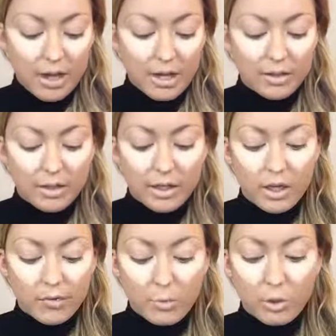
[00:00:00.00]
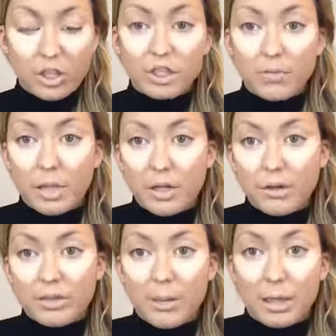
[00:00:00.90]
the highlighting of the bridge of my
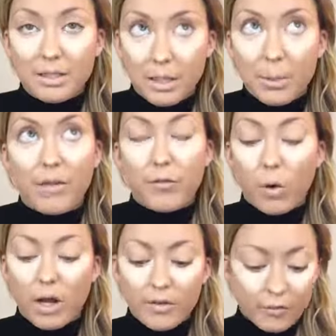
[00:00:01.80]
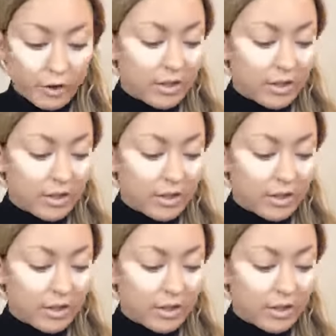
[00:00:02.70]
nose and my lip and forehead for